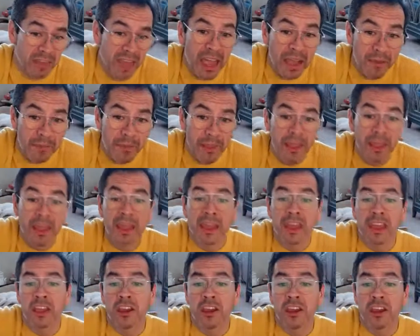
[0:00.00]
Yeah.
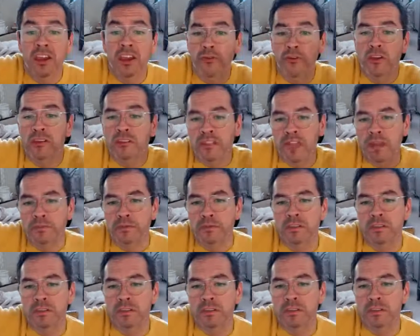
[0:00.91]
Here are a few
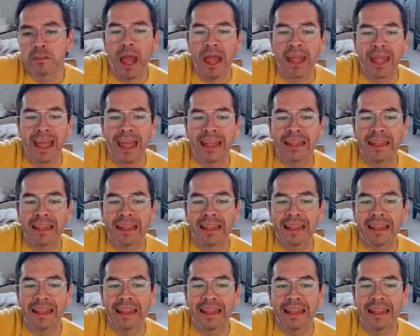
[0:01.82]
tips. Try and
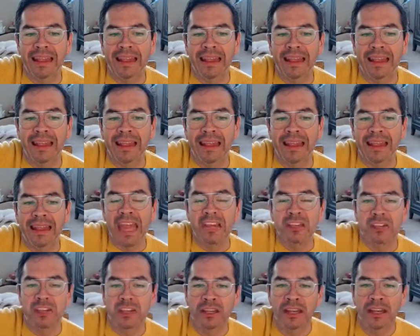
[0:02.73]
keep your
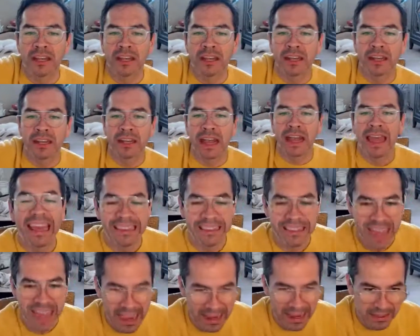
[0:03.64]
reputation
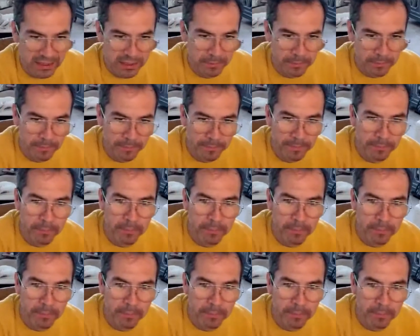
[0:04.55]
intact.